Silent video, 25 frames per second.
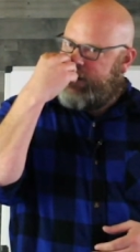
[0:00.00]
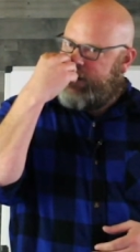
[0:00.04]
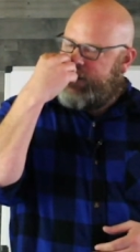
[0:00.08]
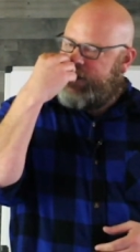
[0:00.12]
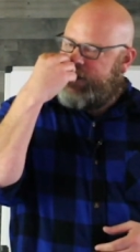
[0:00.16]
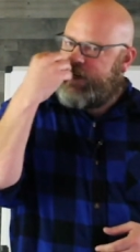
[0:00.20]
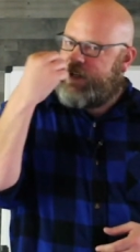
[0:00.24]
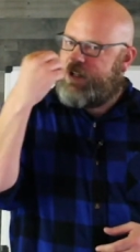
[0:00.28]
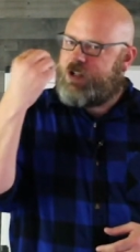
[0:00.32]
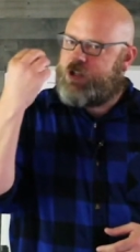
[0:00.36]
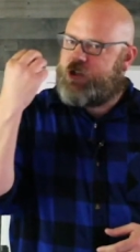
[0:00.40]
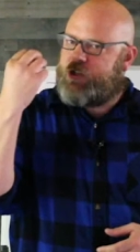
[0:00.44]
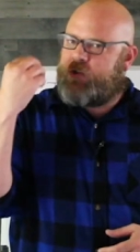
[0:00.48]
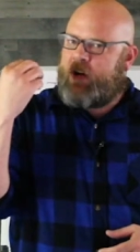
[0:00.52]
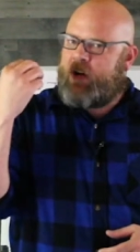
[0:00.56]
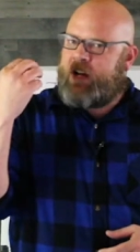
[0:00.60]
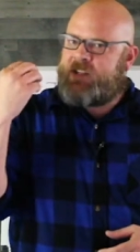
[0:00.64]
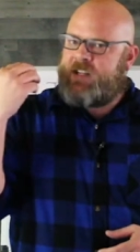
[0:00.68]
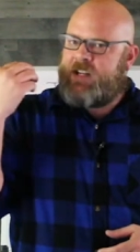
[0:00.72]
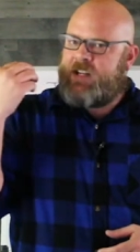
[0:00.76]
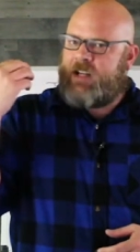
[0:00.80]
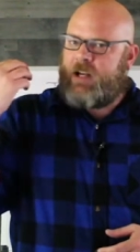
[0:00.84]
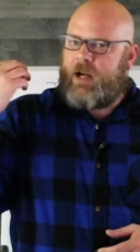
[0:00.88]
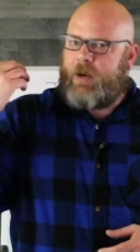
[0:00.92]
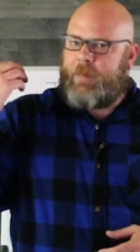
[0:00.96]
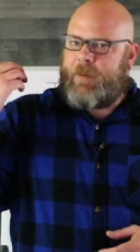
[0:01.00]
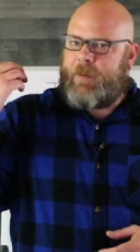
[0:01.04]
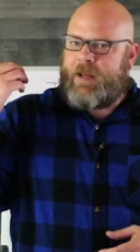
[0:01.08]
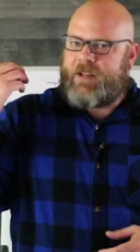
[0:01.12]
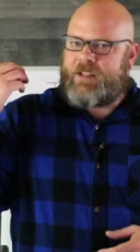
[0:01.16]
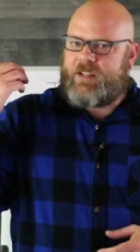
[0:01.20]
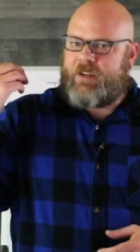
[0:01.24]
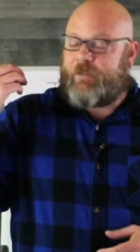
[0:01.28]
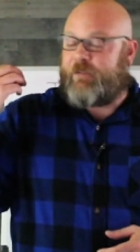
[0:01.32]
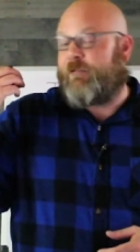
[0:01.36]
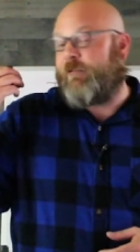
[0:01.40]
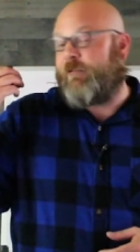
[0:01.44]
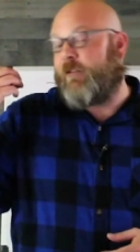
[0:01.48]
that is dressing up as
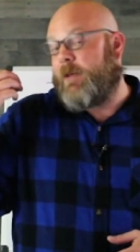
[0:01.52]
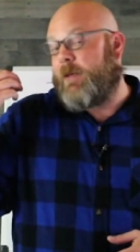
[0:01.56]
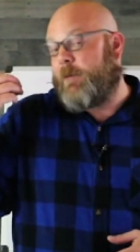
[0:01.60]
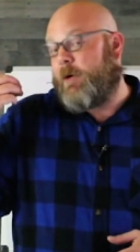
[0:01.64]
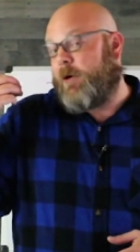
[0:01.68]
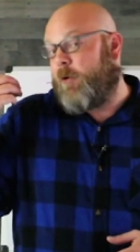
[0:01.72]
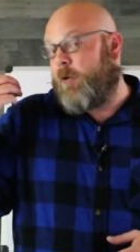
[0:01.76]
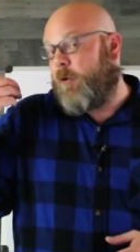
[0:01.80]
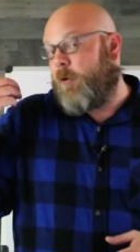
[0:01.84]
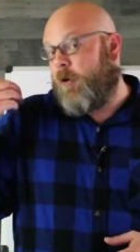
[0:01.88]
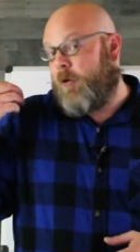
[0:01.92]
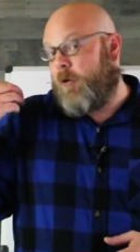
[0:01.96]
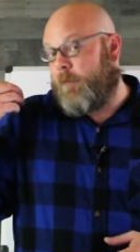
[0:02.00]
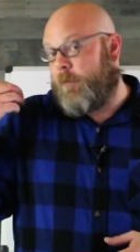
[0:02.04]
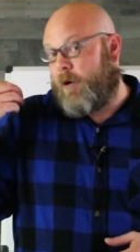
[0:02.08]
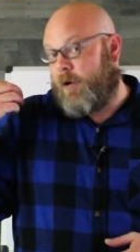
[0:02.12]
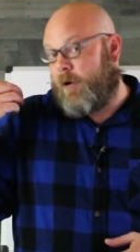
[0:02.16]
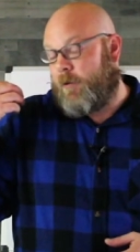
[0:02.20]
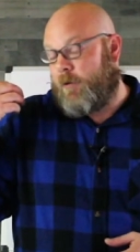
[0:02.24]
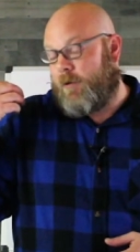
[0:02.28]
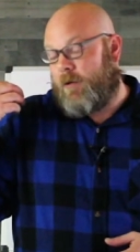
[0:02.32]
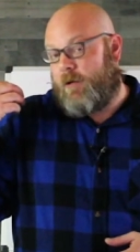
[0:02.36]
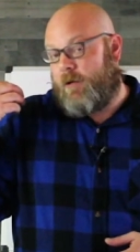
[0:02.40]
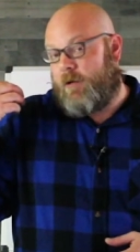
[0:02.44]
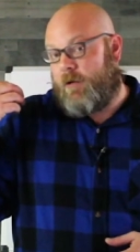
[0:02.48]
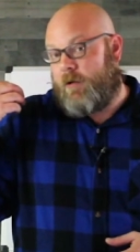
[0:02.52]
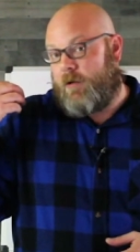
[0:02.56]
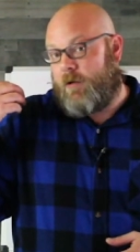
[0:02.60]
a female hormone,